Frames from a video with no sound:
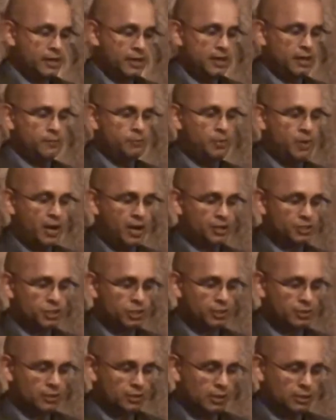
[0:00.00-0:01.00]

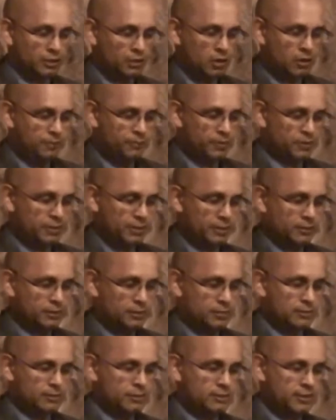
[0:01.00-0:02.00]
impartial, and
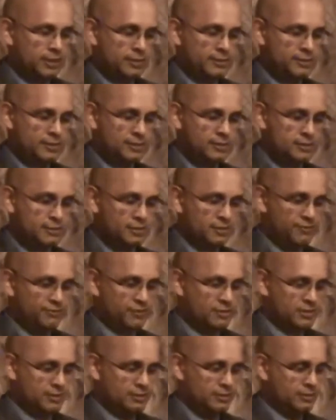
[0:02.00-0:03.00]
competent testing
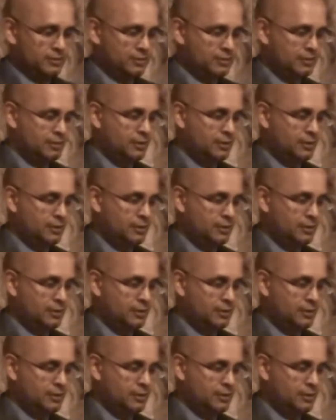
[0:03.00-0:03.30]
services.